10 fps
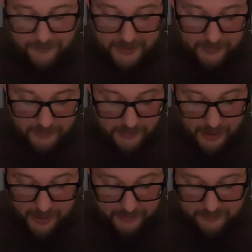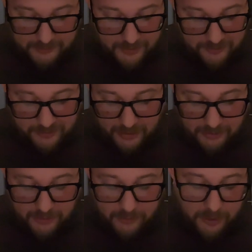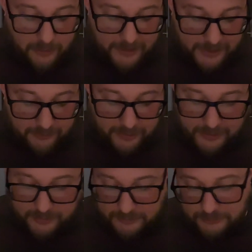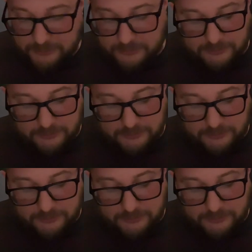I'm fine. I just got a lot going on in my head right now.